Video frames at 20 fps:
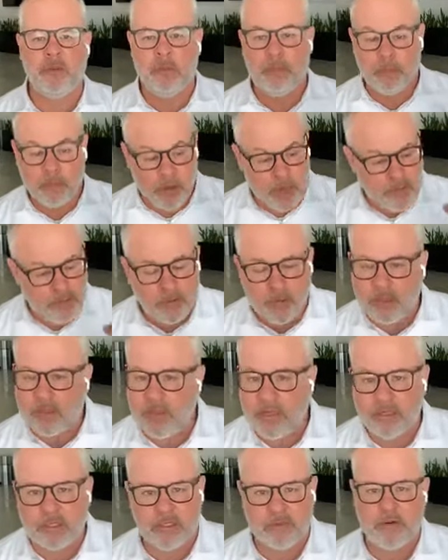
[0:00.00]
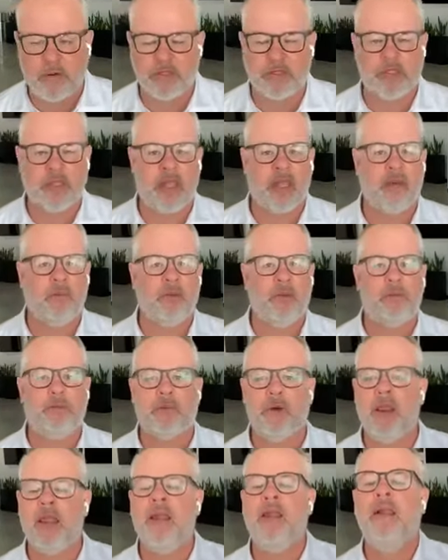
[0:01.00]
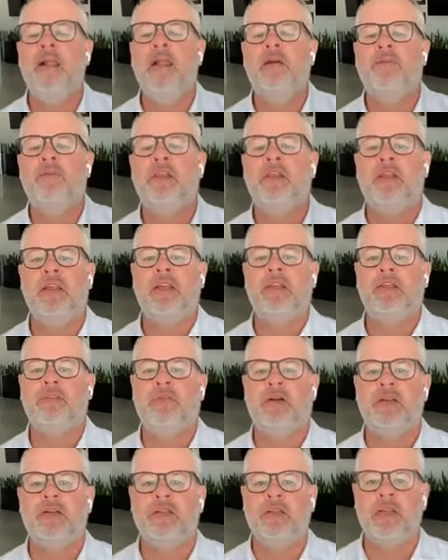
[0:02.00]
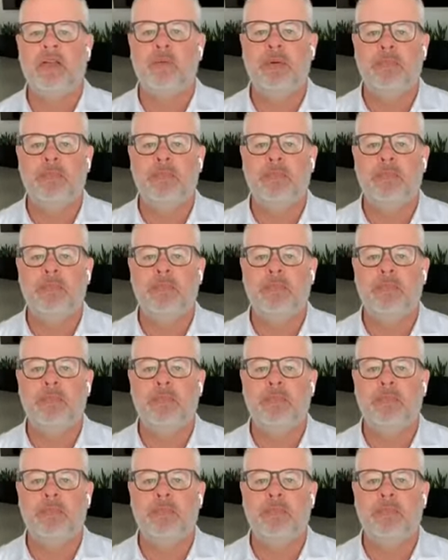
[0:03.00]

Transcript: We pray for the leaders of our state. We pray for the leaders of our city.